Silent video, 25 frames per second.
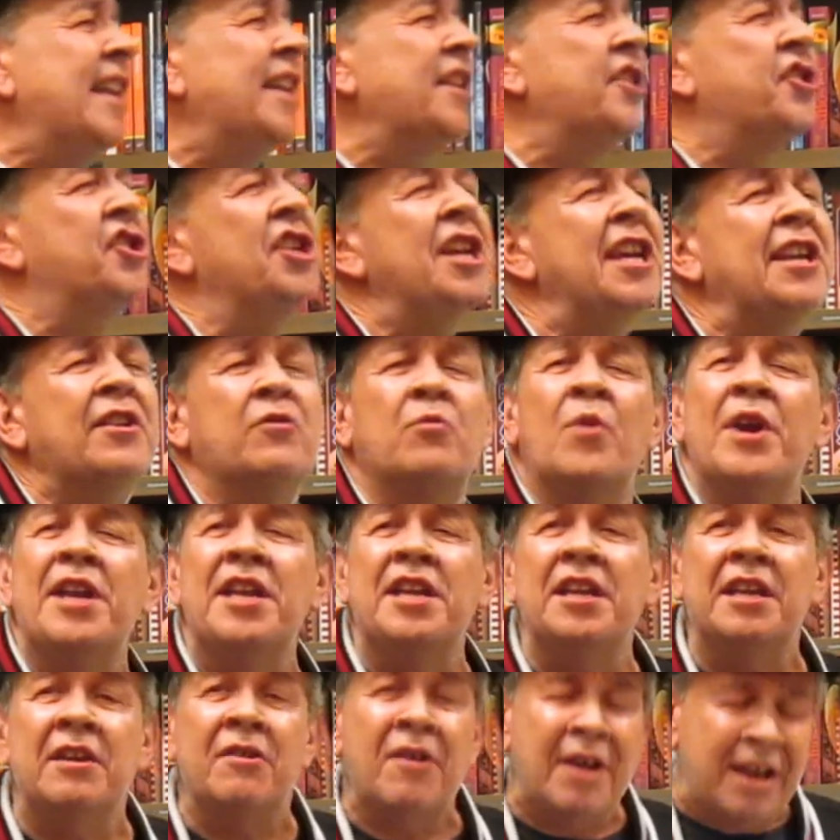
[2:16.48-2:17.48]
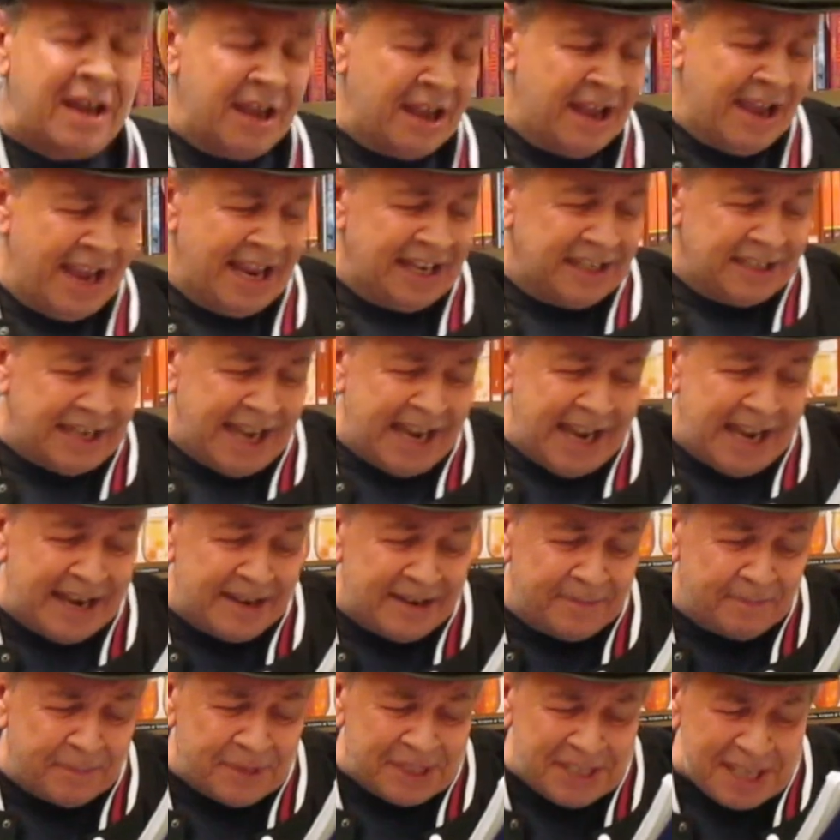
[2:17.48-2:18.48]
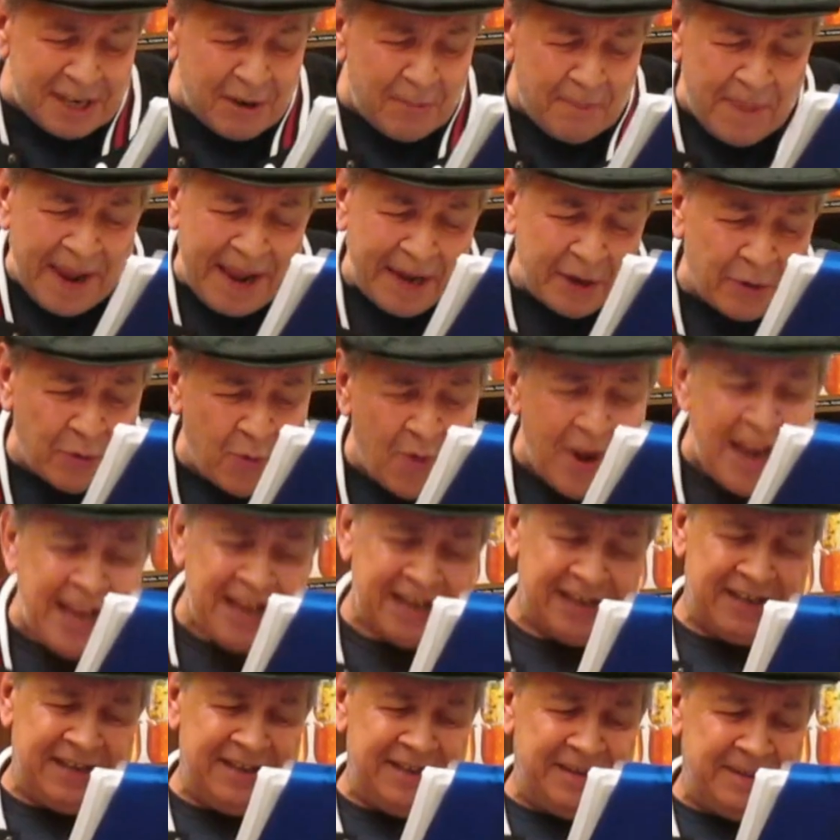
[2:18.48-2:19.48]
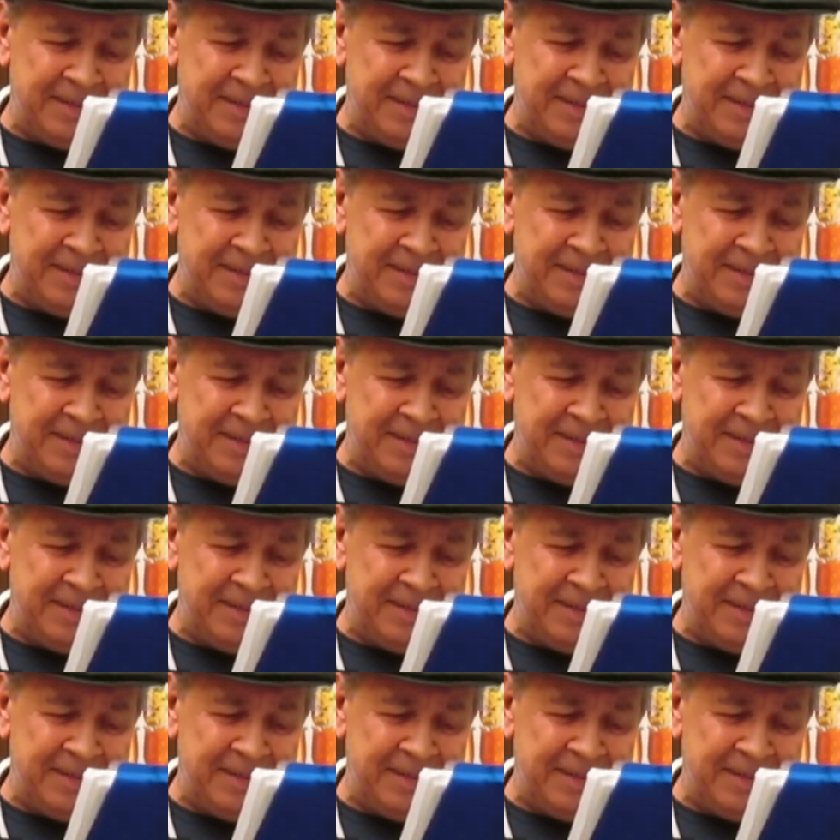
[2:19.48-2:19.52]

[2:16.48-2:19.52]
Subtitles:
legit when you and still pay the rent.